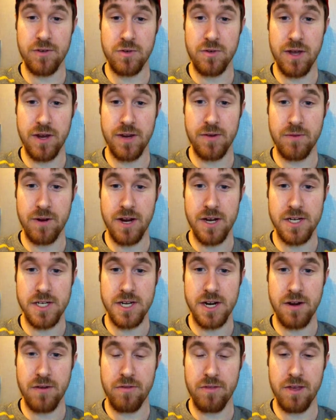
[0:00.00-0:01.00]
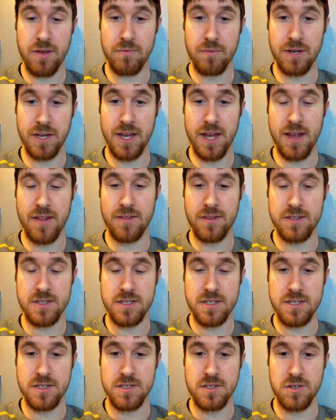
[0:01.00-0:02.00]
280 range kind of thing. But again, the
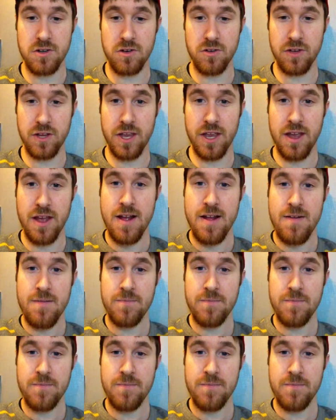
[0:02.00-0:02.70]
season's early.